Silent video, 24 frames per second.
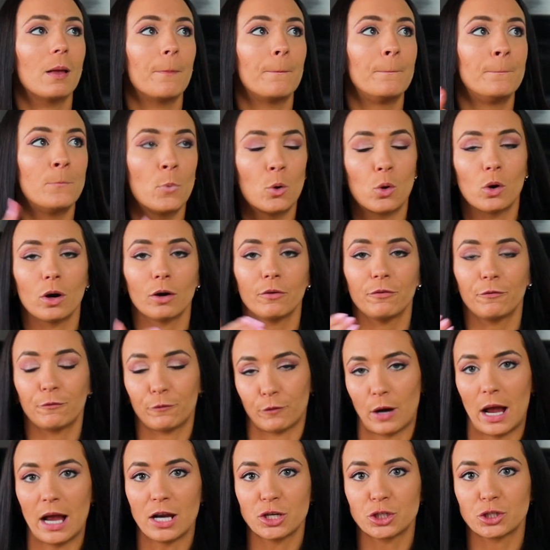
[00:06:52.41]
more
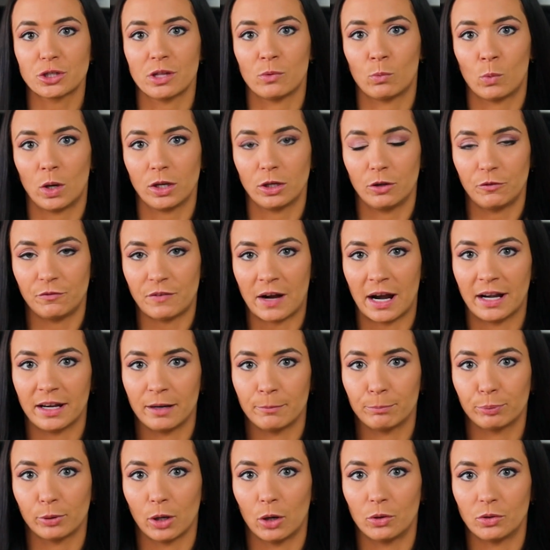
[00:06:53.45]
fresh than what you find
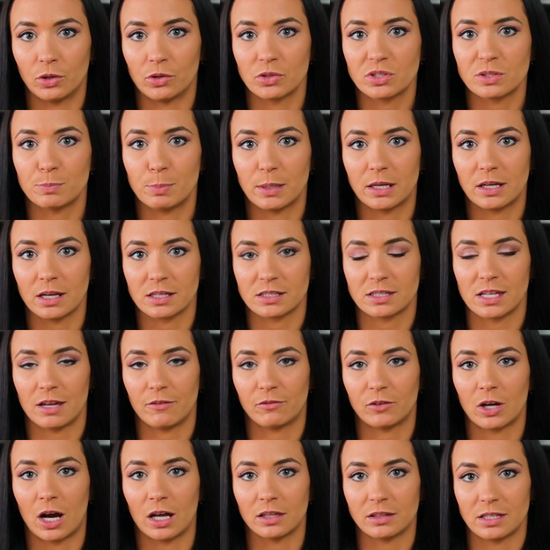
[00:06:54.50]
in produce because
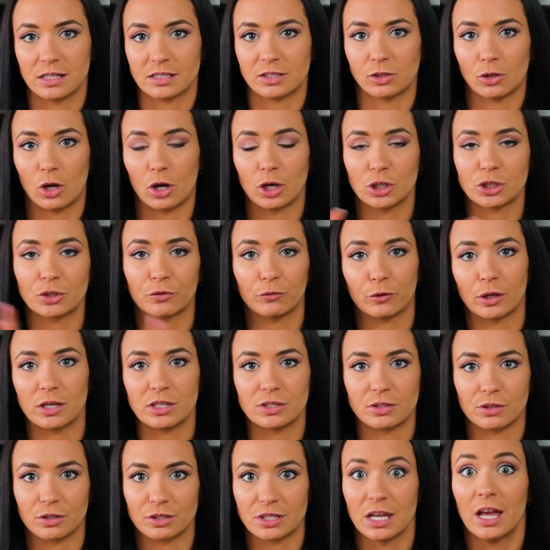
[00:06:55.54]
they've got these large
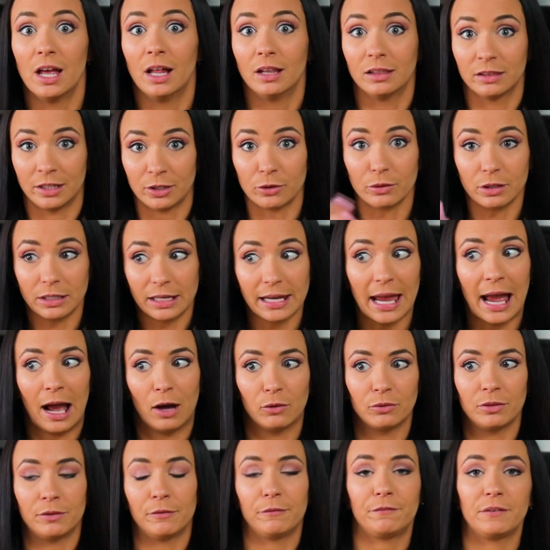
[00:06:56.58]
freezers literally
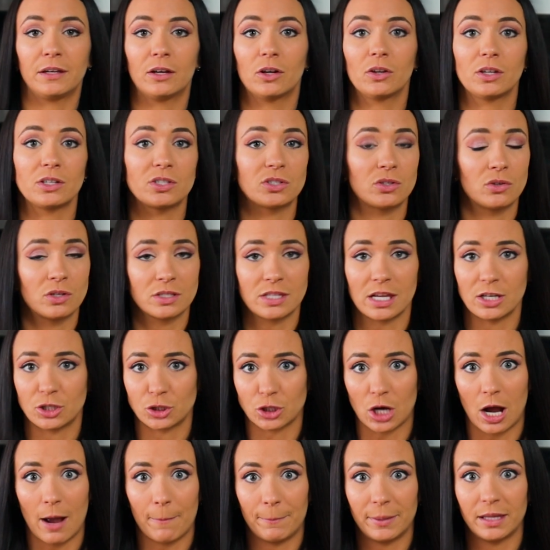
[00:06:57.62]
out in the field. As soon as they
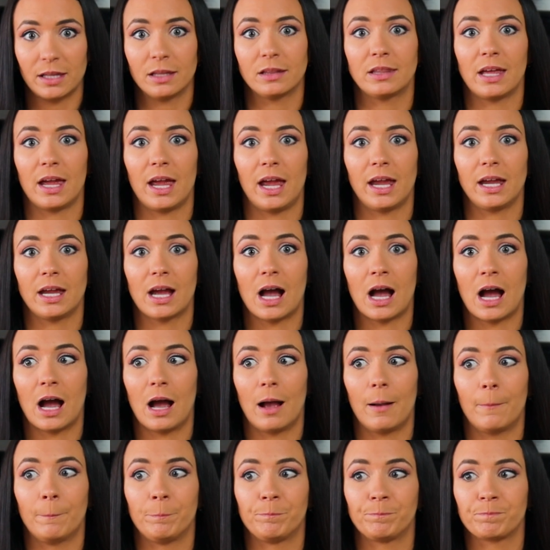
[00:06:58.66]
chop it, they,
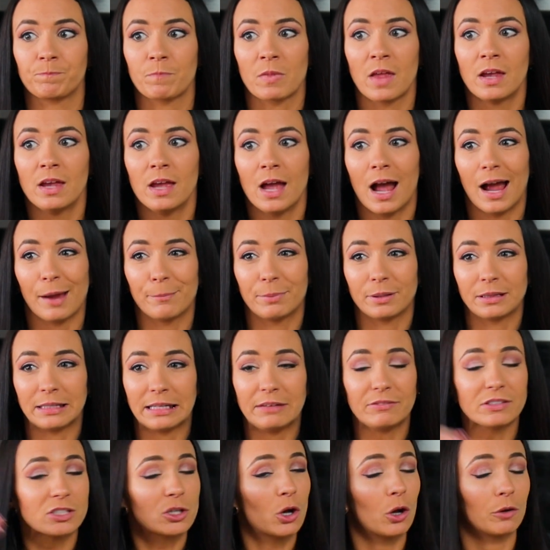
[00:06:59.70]
I
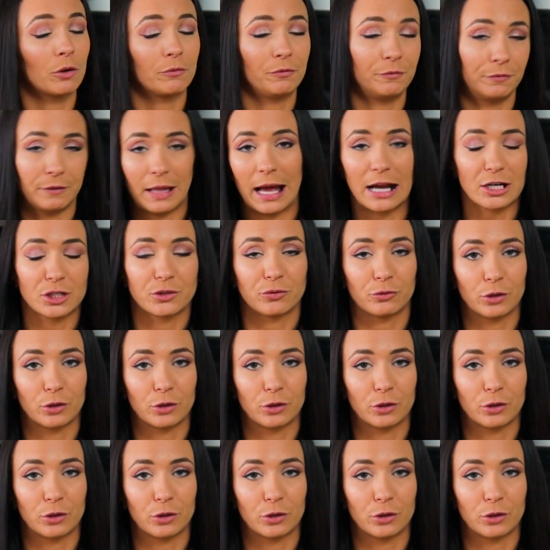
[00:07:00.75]
believe it's called flash